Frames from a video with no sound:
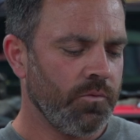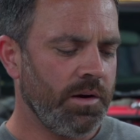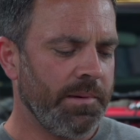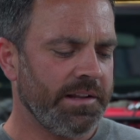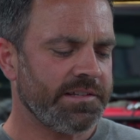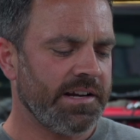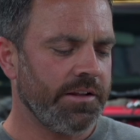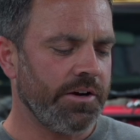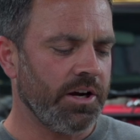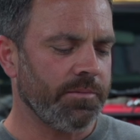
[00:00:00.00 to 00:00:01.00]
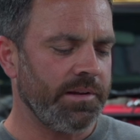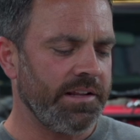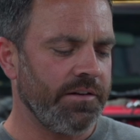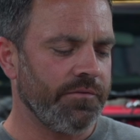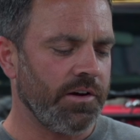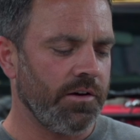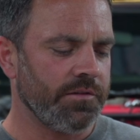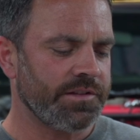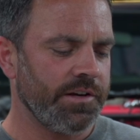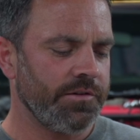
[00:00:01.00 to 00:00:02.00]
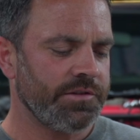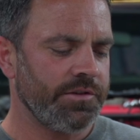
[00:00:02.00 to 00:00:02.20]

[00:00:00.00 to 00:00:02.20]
What about the side of the argument that involves those who